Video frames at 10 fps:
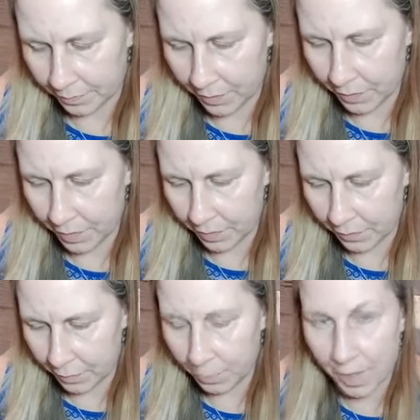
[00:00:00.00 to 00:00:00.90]
You're going to
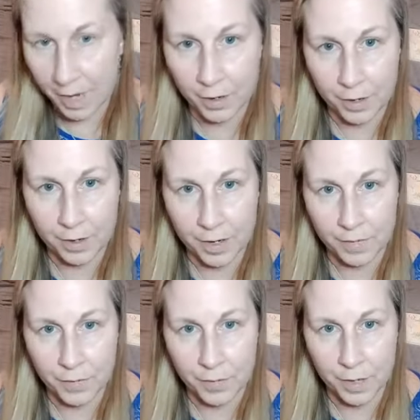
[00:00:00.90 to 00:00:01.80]
feel better
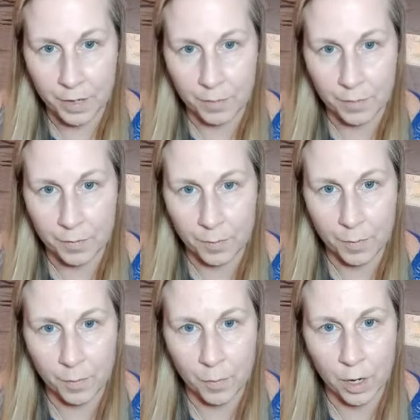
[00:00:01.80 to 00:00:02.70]
if you come from
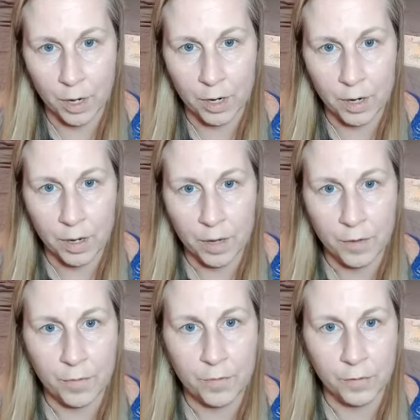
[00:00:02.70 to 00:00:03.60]
a more
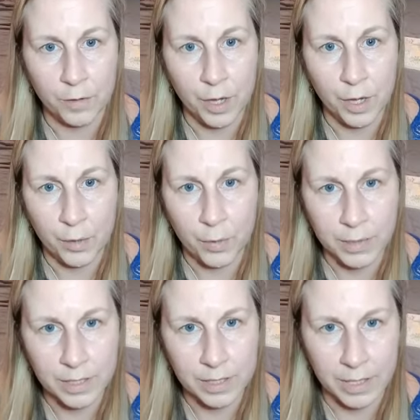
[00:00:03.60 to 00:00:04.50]
flow
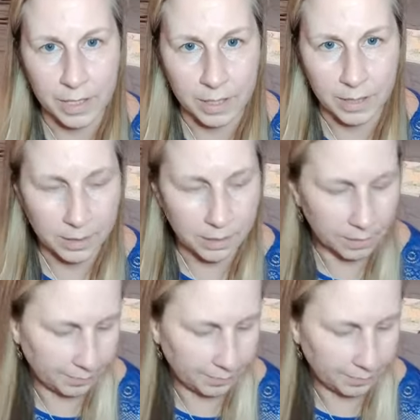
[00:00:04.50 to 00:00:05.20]
state.